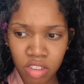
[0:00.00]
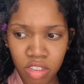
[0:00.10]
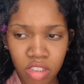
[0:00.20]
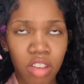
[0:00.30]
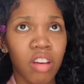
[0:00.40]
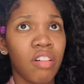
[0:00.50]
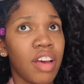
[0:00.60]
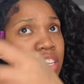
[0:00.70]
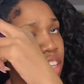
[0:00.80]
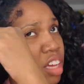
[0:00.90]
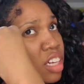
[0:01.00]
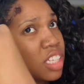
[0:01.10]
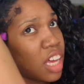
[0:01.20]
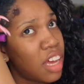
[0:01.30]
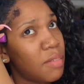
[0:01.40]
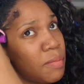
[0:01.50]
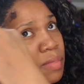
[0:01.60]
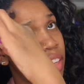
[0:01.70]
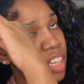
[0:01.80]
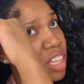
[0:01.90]
So as long as I'm
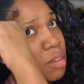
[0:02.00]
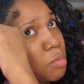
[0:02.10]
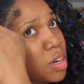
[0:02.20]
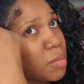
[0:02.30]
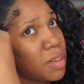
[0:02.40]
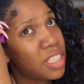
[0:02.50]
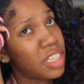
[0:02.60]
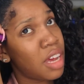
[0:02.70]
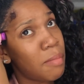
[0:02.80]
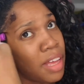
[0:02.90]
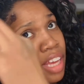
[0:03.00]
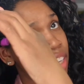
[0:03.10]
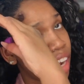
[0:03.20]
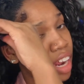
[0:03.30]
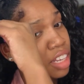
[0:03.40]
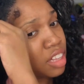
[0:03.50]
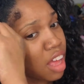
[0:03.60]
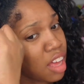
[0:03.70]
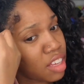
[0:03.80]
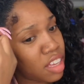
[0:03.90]
pretty much done by like 9
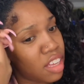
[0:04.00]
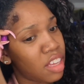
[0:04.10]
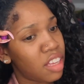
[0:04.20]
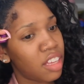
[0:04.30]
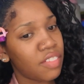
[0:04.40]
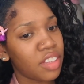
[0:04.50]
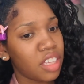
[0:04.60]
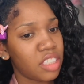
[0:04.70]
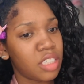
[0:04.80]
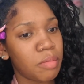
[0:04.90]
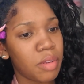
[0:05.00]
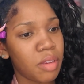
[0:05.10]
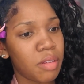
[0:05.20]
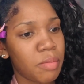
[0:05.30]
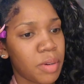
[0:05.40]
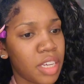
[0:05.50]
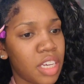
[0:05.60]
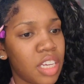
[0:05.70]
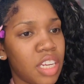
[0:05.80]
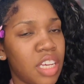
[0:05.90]
o'clock, I feel like it should be pretty
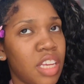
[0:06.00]
good.